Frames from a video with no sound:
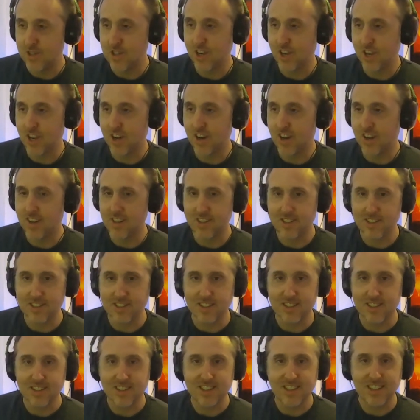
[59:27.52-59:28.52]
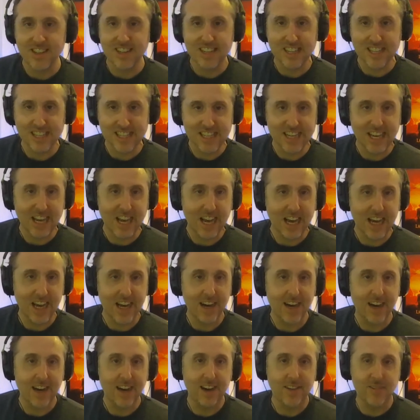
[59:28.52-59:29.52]
used a lot.
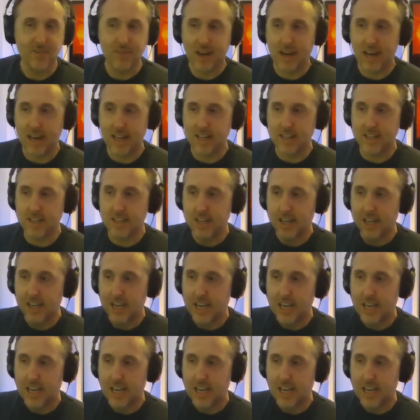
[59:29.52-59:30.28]
And